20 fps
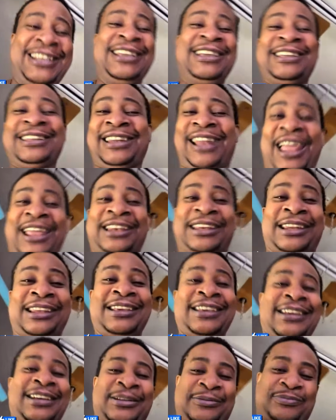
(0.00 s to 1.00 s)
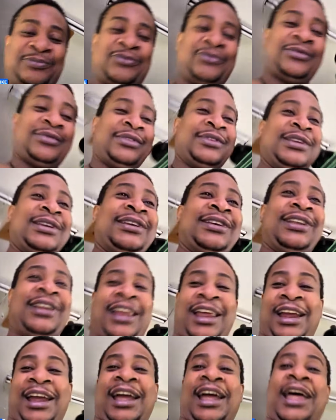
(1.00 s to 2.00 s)
like
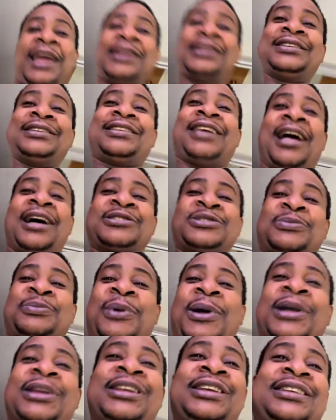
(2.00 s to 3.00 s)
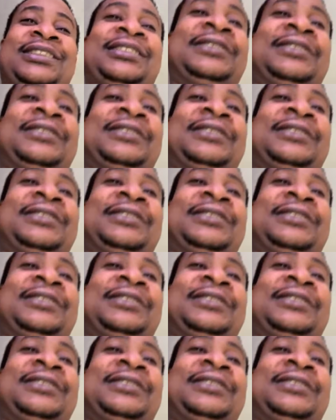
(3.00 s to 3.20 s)
like I got these hydroponics.